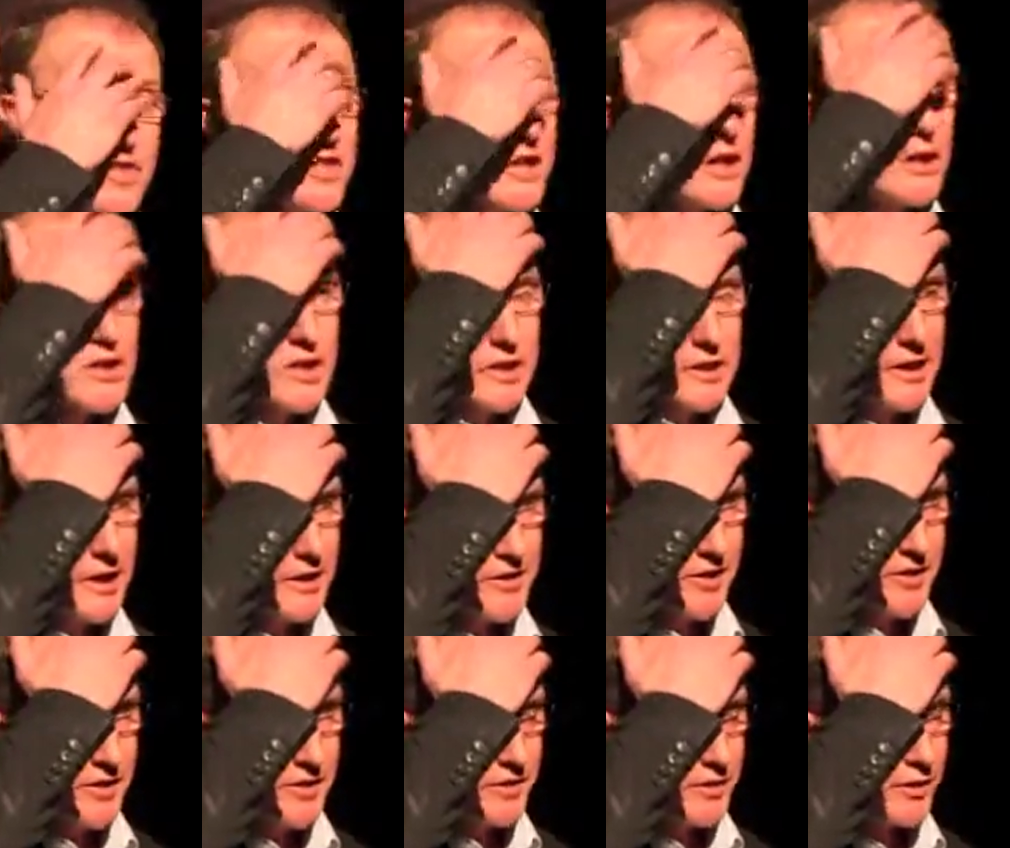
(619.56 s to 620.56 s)
scarcely
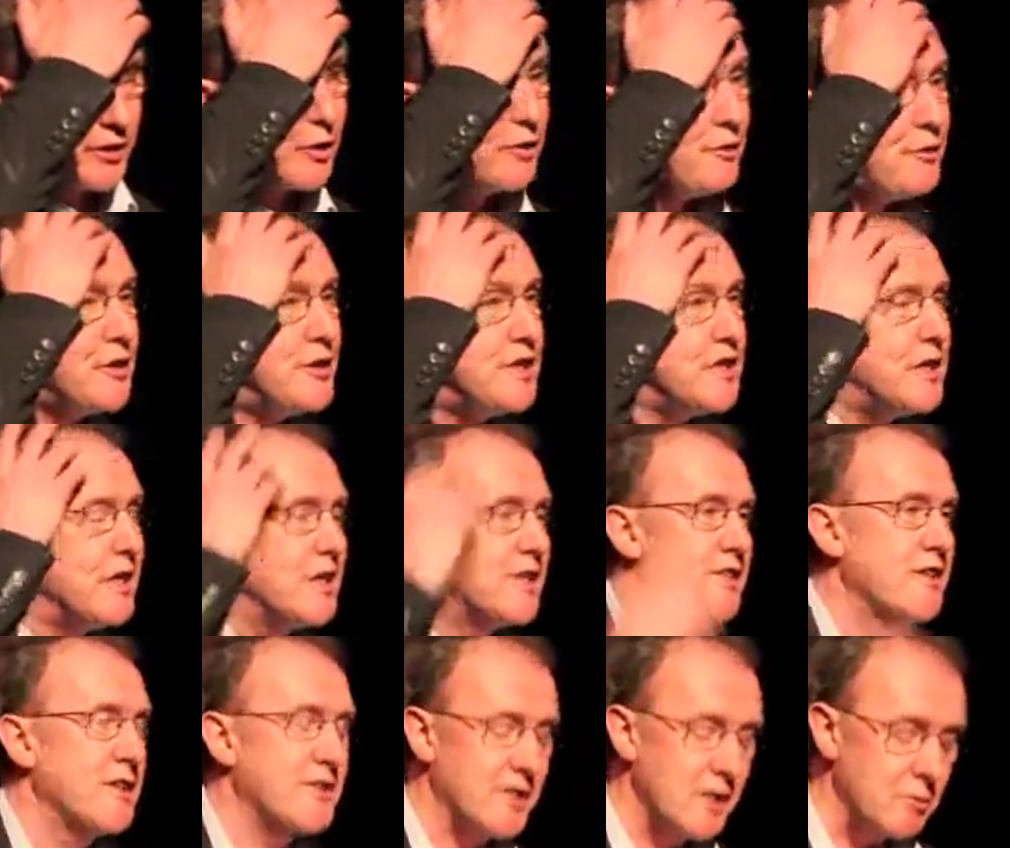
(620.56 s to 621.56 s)
existed, or if it did
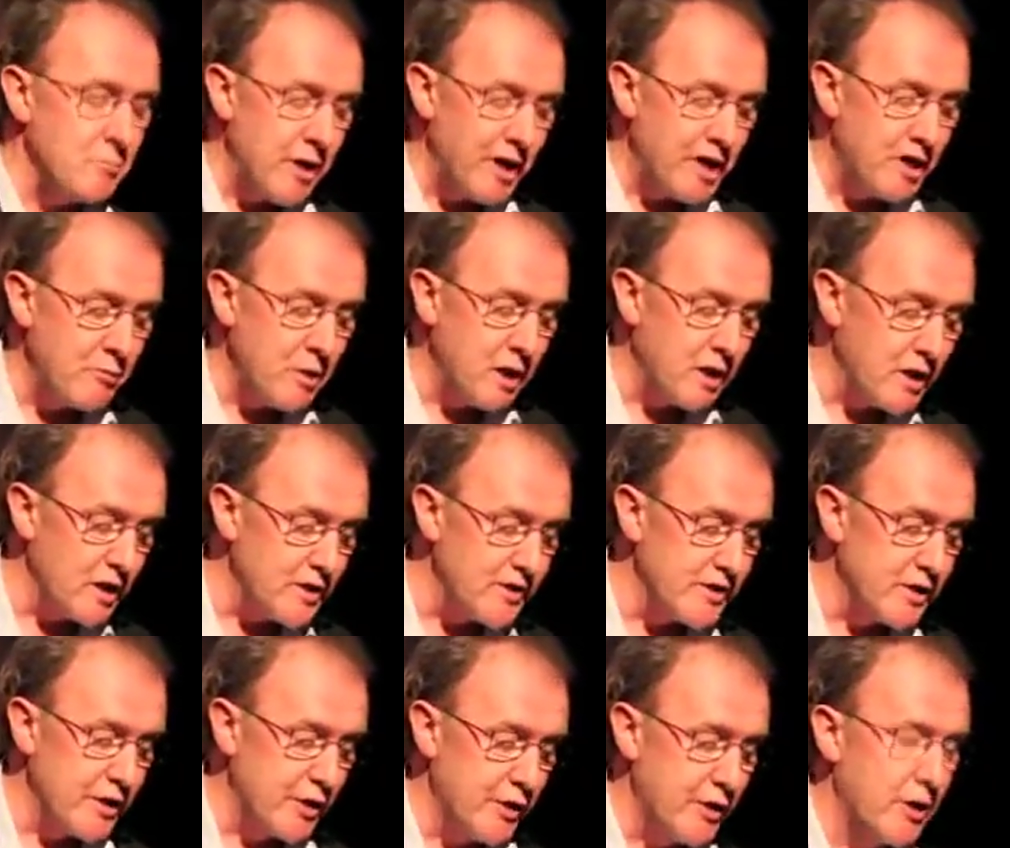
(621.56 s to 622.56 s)
exist, it might have been
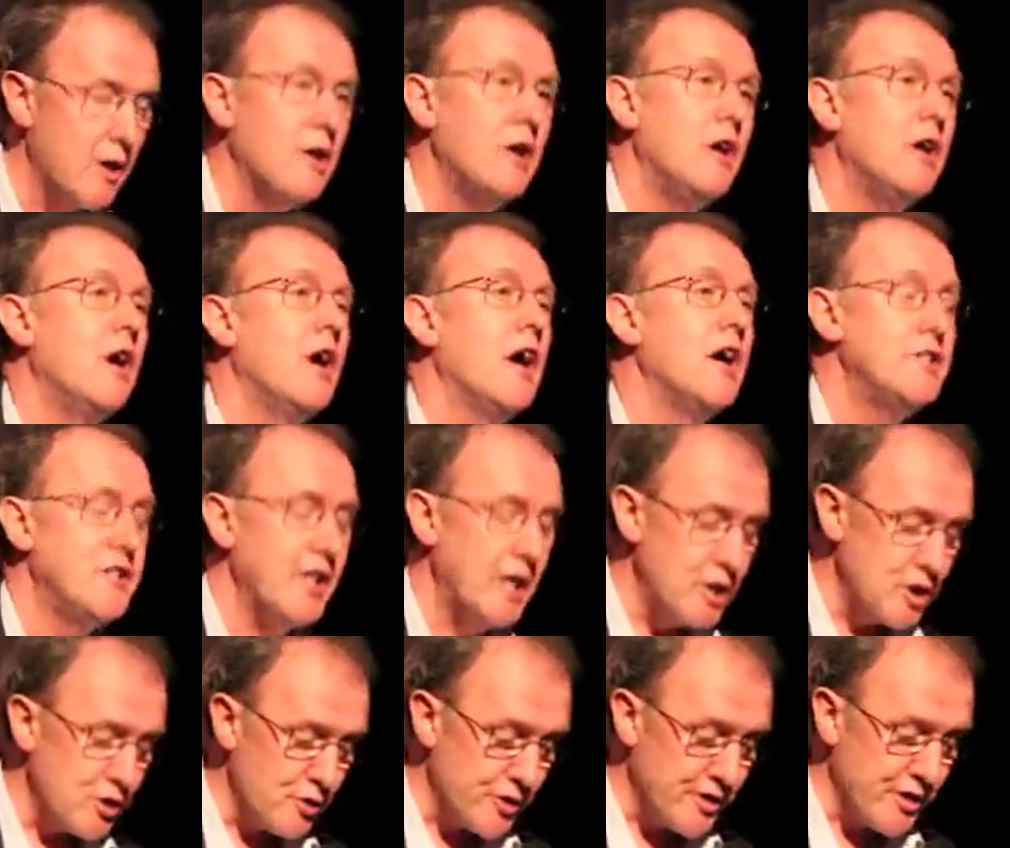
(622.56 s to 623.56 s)
considered a
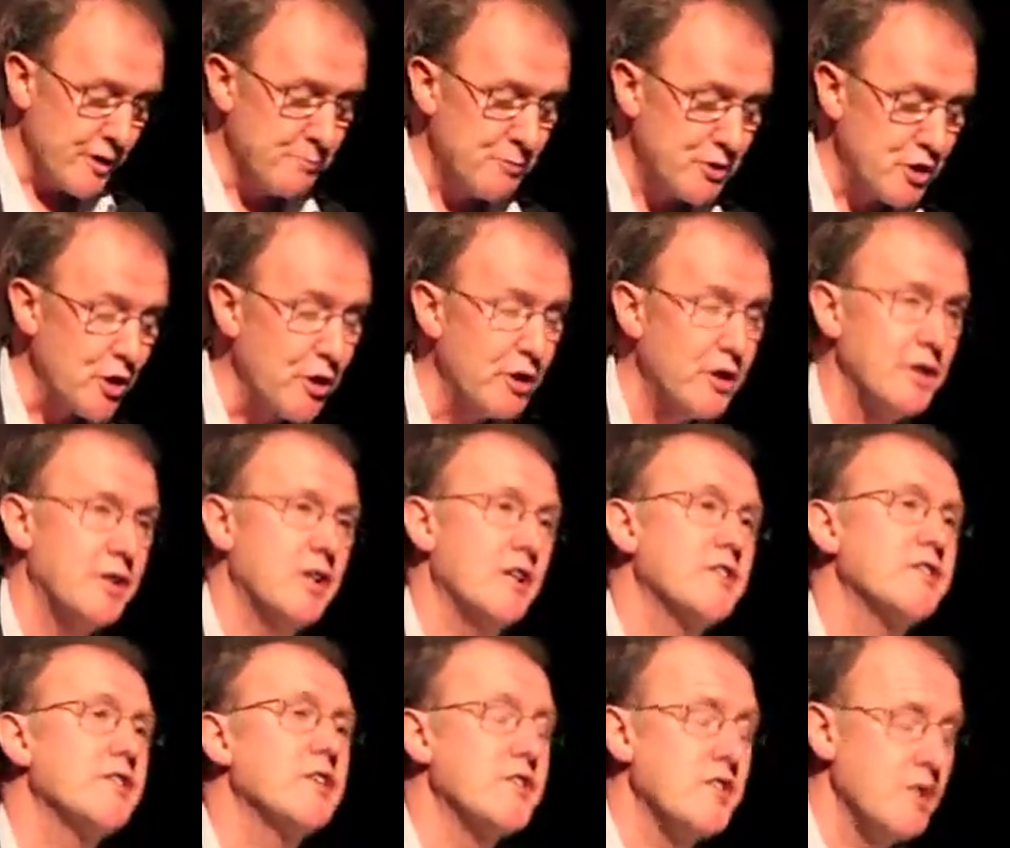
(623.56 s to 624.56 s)
dangerous
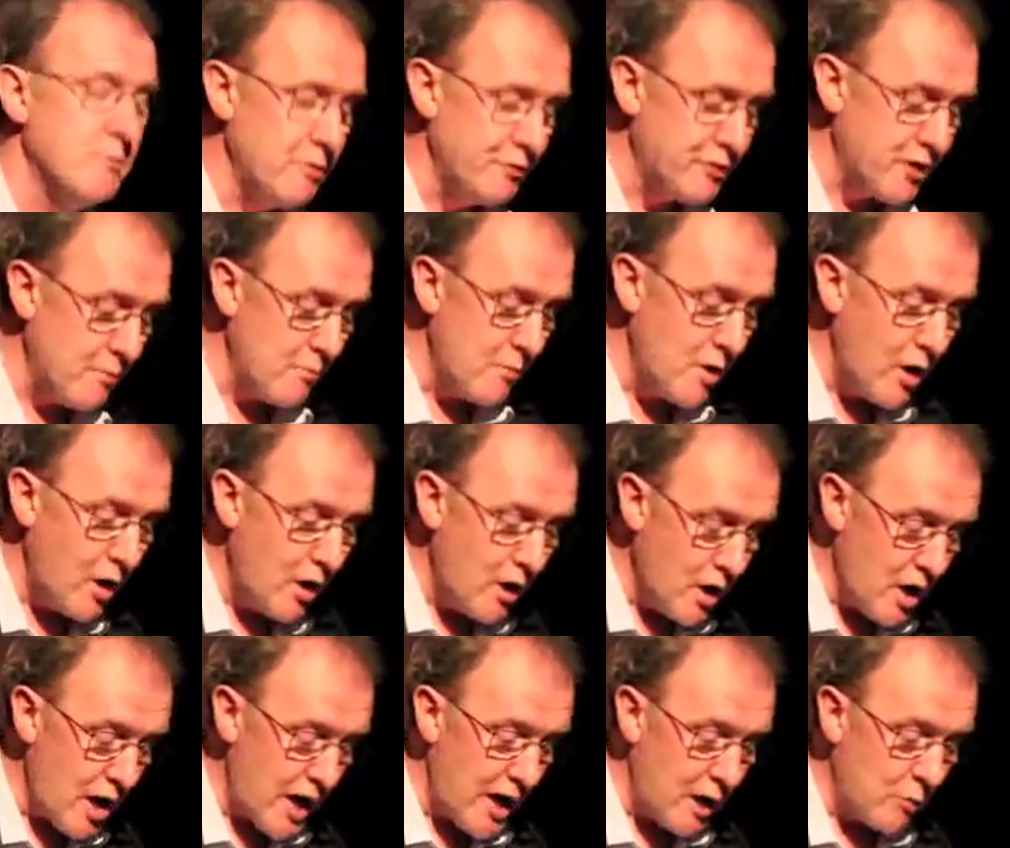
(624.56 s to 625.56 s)
absurdity, since some of them
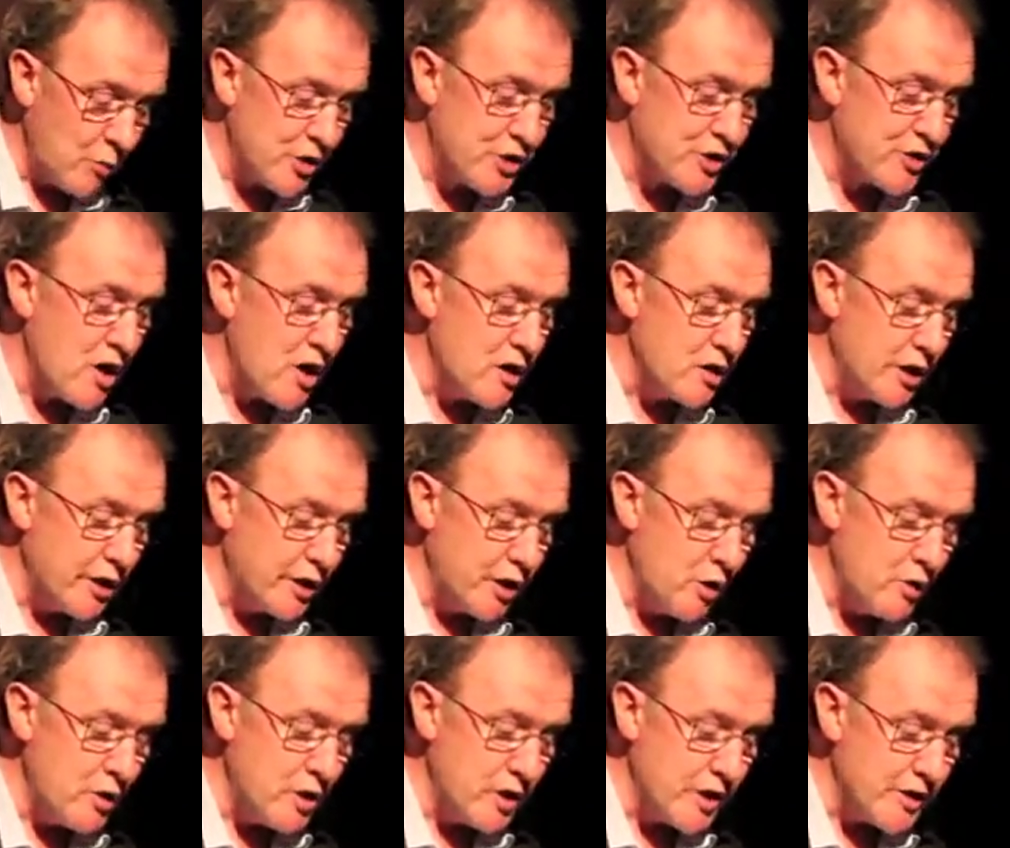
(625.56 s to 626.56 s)
were
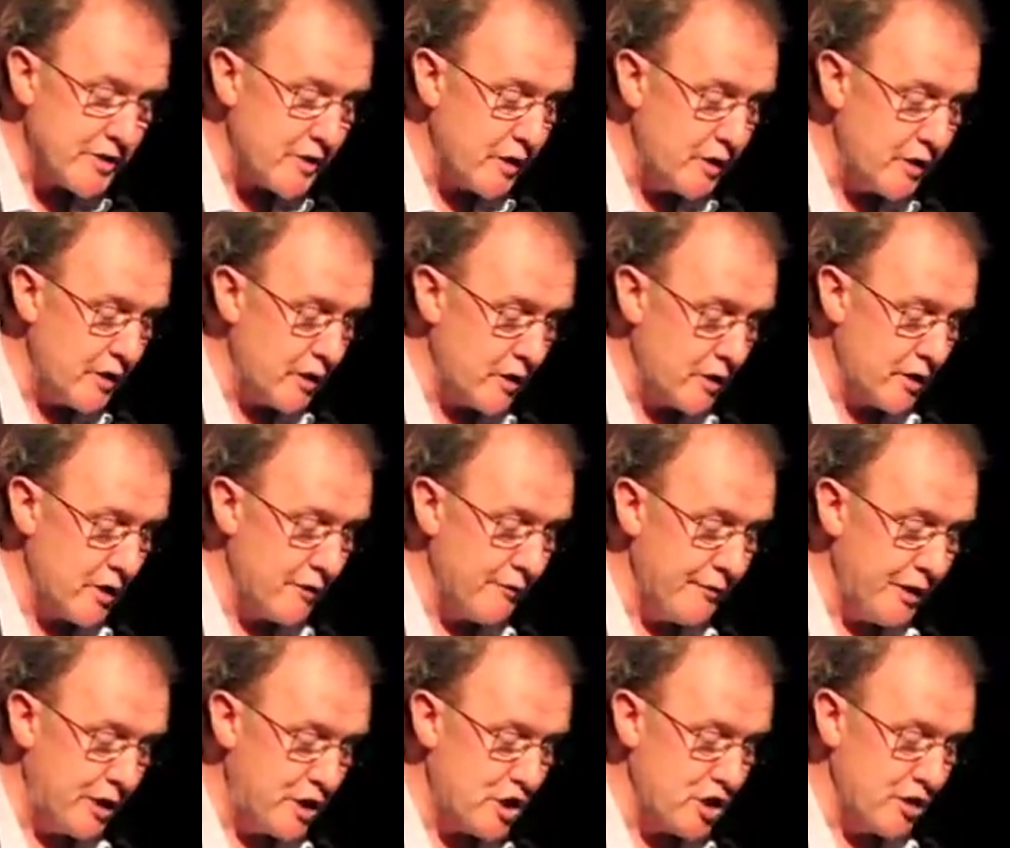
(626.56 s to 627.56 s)
strongly unionist in their
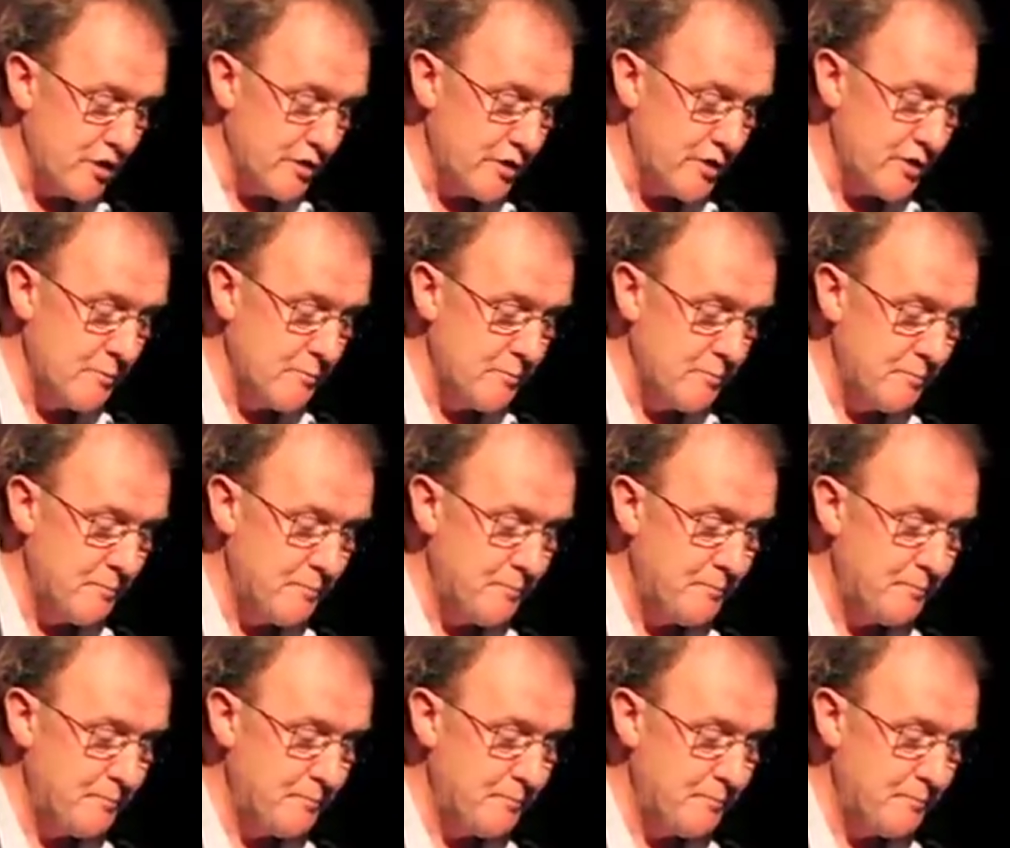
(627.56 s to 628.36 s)
convictions.